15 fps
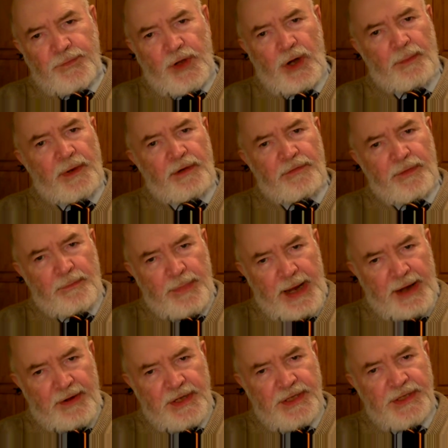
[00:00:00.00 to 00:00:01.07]
coming from
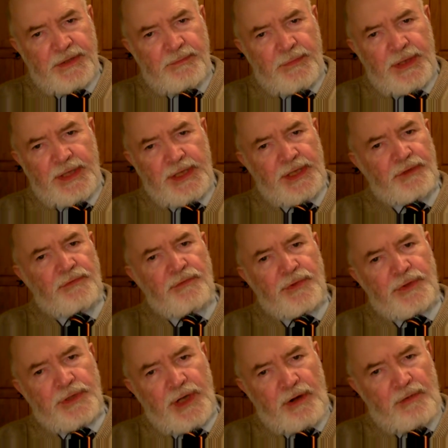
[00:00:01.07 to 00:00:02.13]
Paris, it didn't
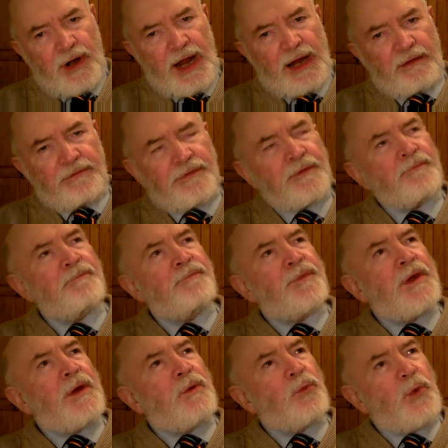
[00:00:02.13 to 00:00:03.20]
arrive
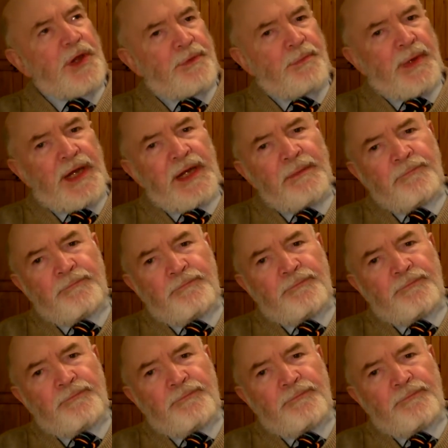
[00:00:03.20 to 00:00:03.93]
with me,